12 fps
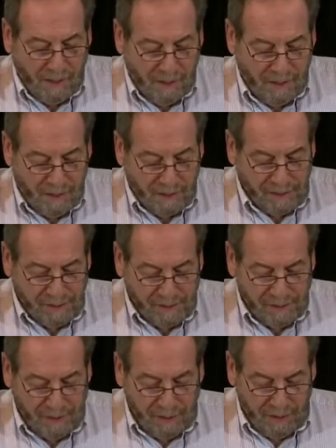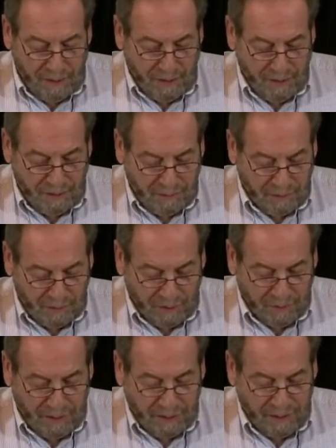Let's see, we
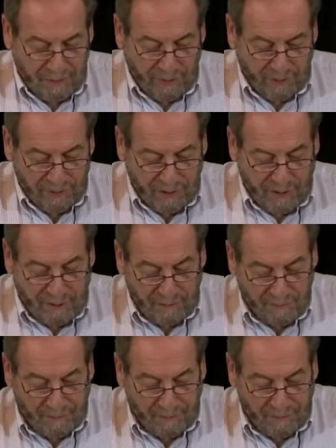talked about E-Verify.